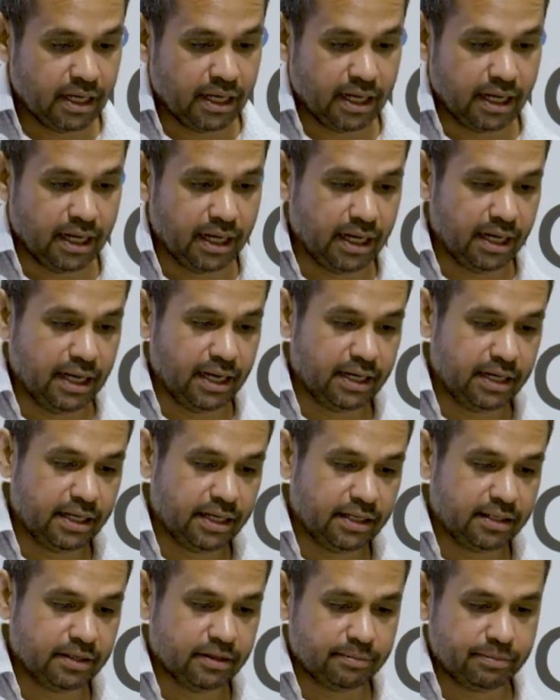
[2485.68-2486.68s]
Uh,
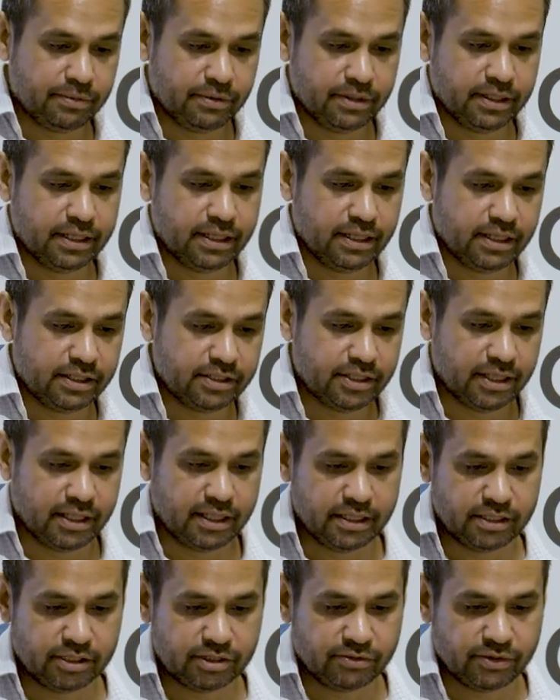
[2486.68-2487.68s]
and I put their
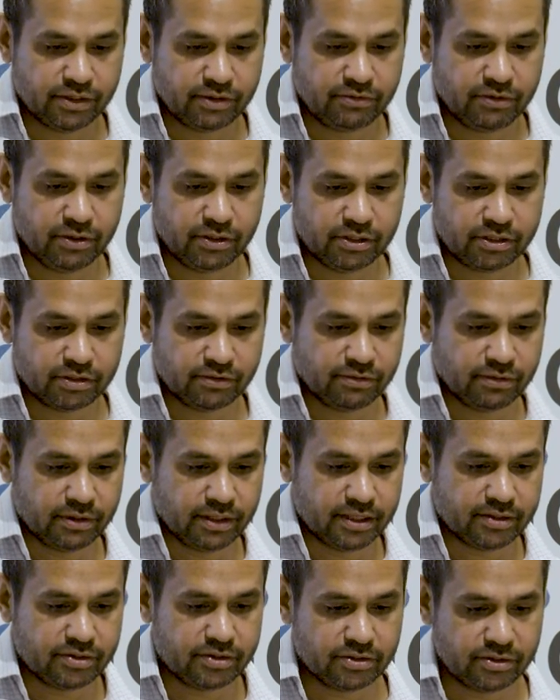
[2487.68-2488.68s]
challenge for the future for
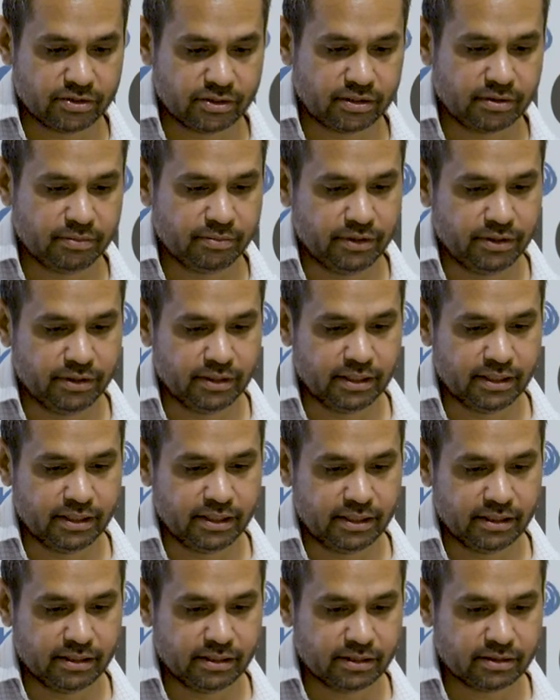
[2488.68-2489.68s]
us as a community,
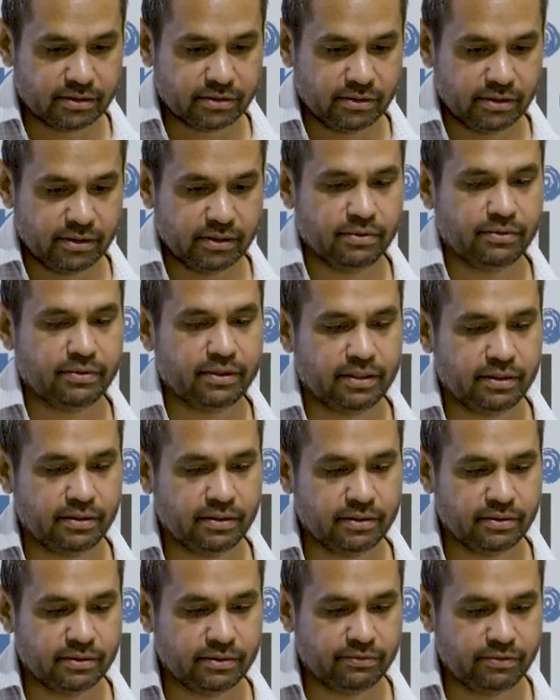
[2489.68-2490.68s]
and I call it
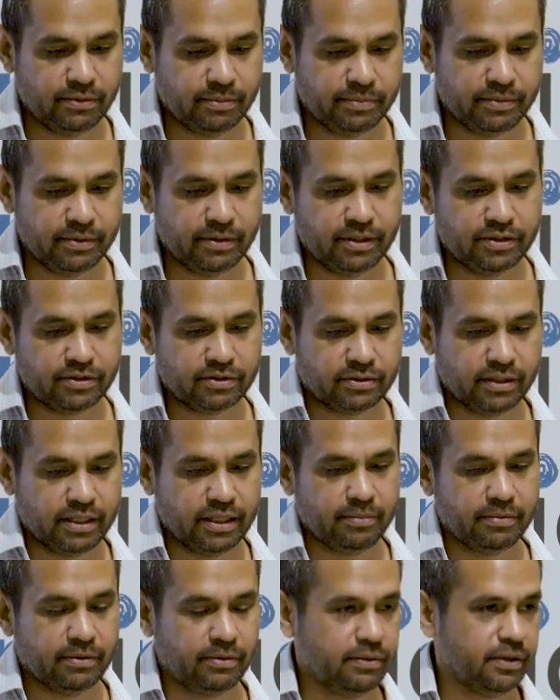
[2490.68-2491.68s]
well, football is
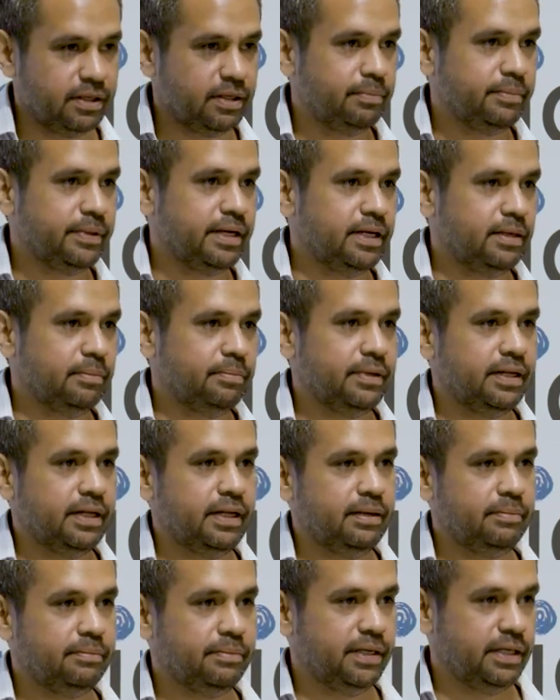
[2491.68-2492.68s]
great, but what about a
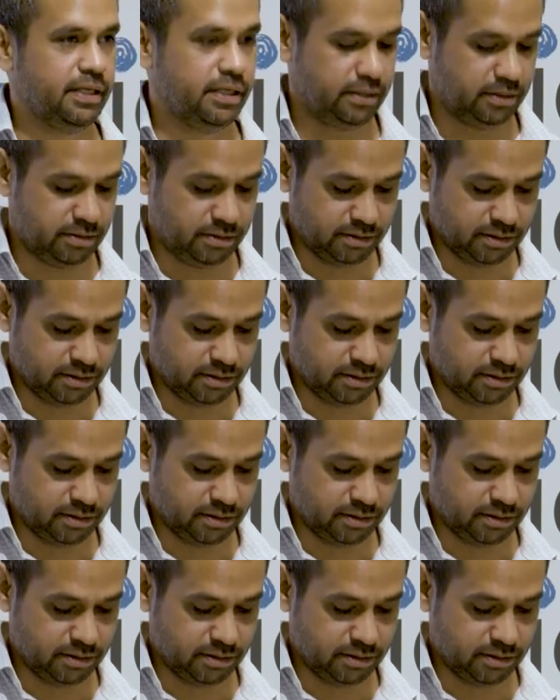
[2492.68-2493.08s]
plan B?